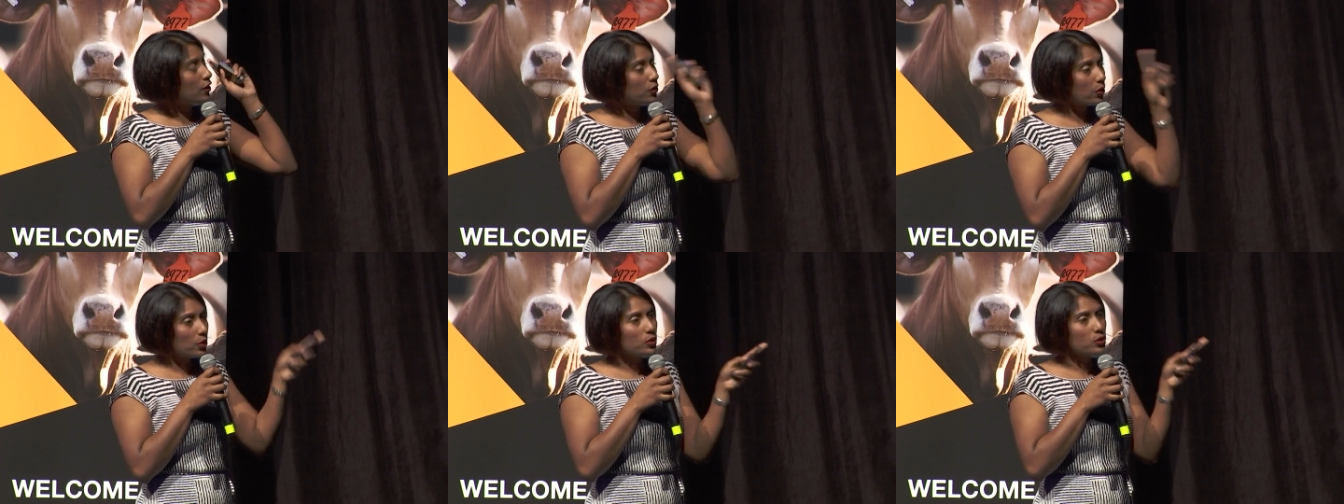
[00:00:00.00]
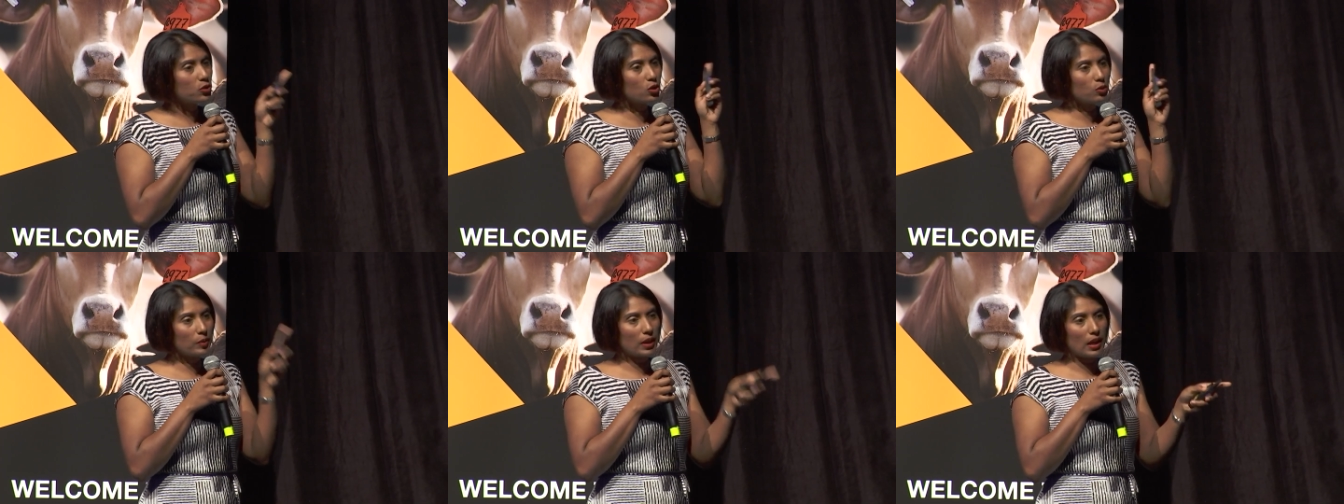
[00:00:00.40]
those
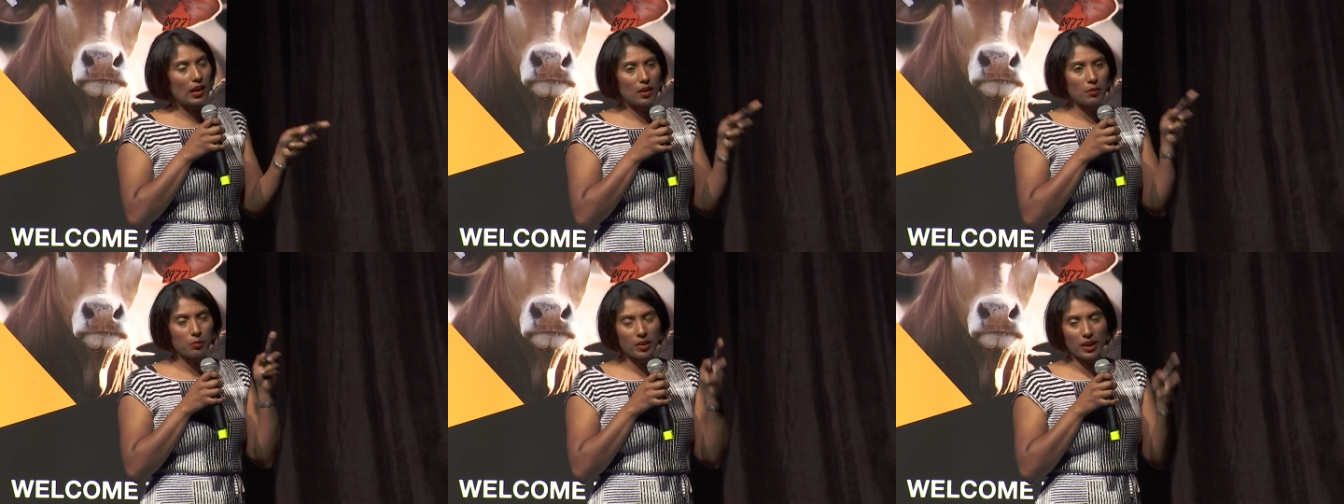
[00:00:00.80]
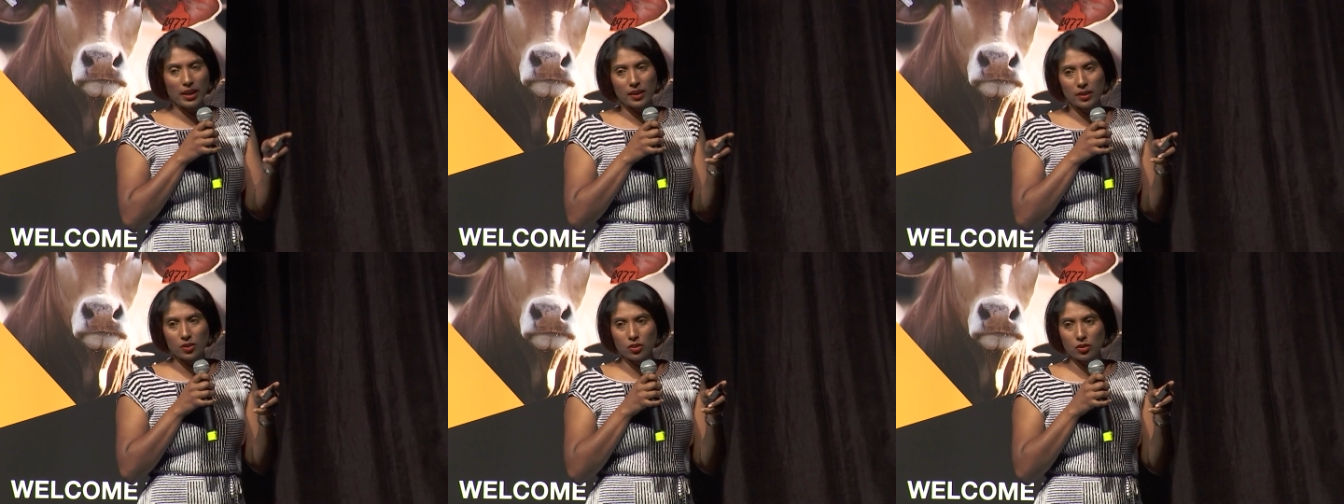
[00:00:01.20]
who became
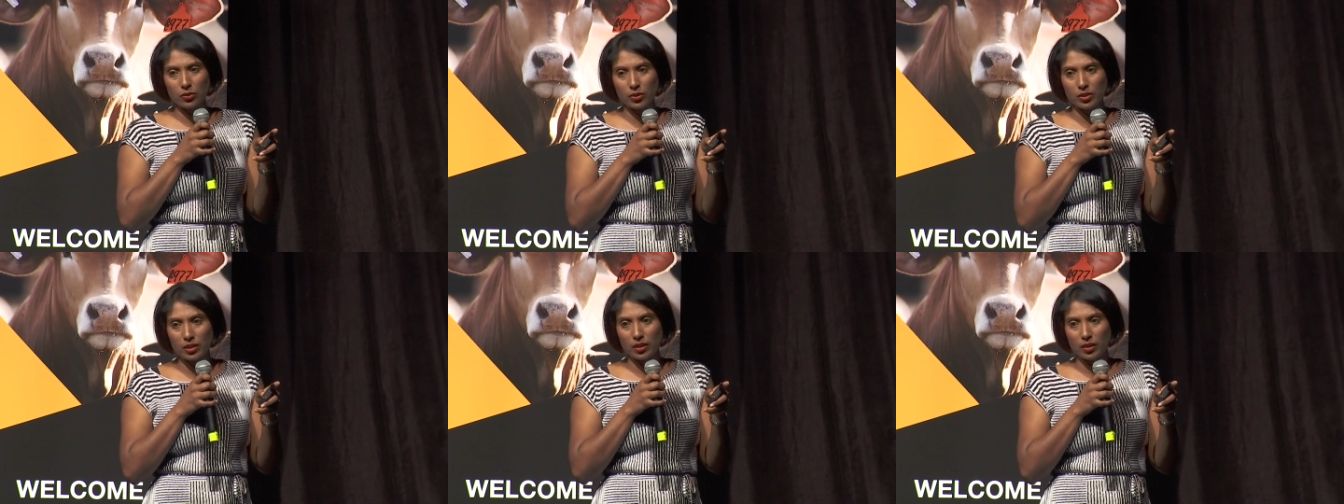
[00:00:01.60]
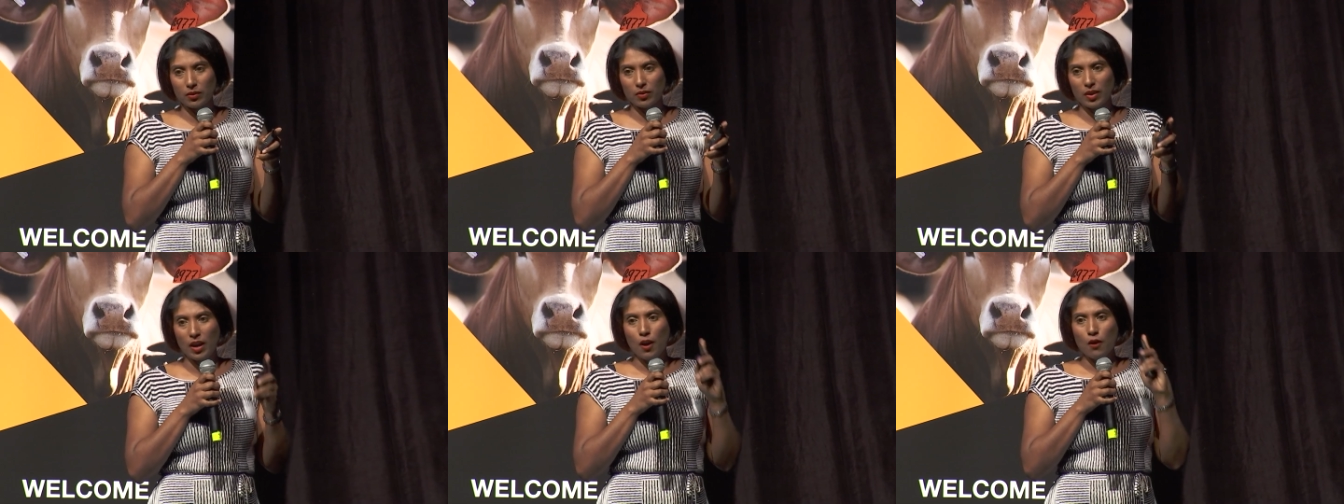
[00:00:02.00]
plant
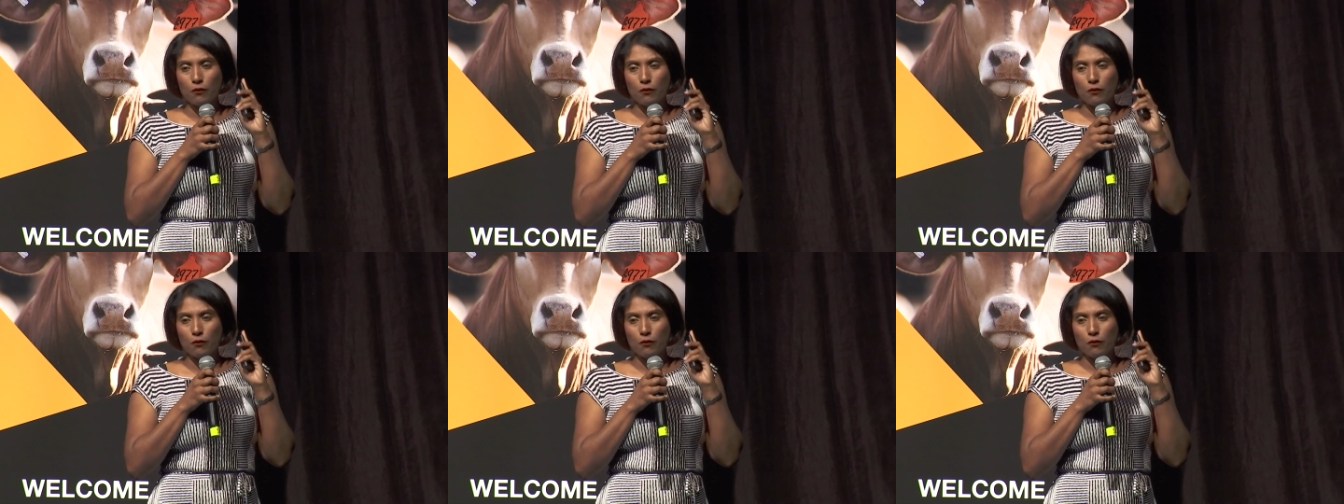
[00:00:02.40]
exclusive